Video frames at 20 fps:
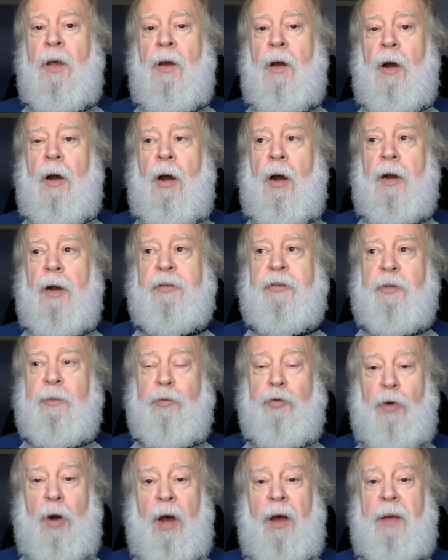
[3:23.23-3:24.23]
are
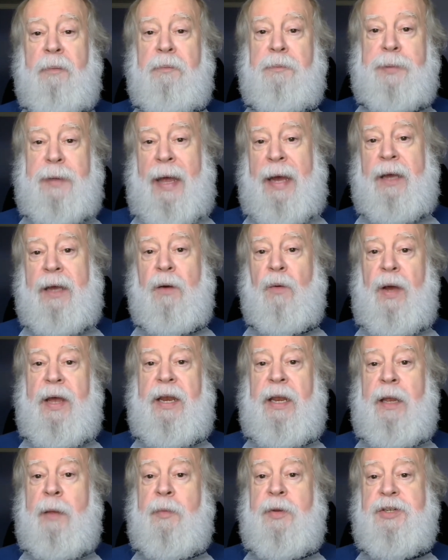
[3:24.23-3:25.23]
some raw black and
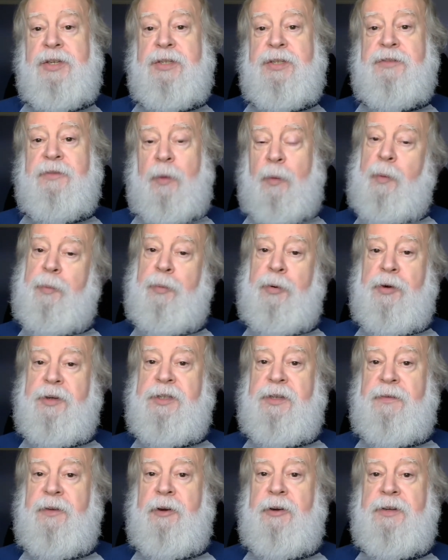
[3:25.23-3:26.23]
white images from the
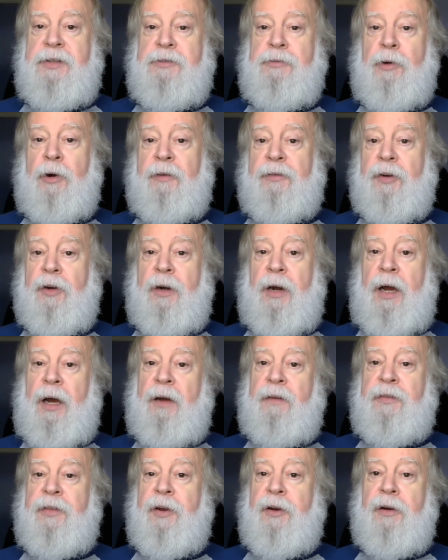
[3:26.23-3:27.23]
Perseverance rover
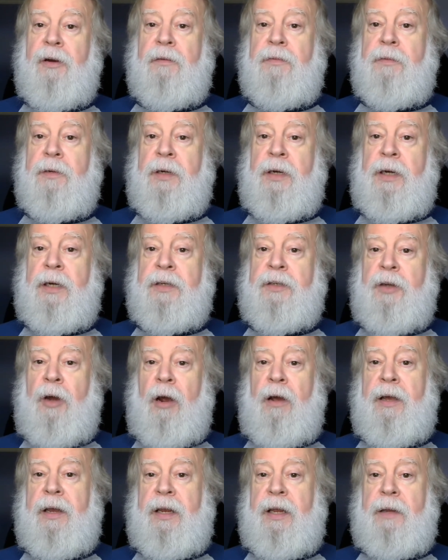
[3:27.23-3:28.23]
of their
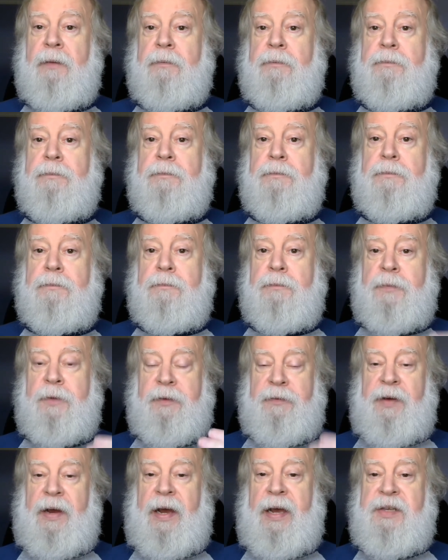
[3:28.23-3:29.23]
targeting
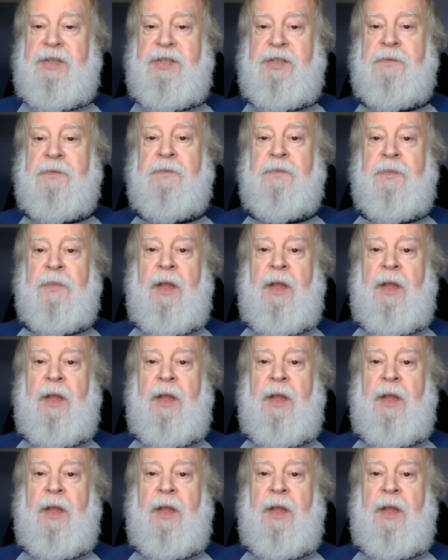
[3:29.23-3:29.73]
device,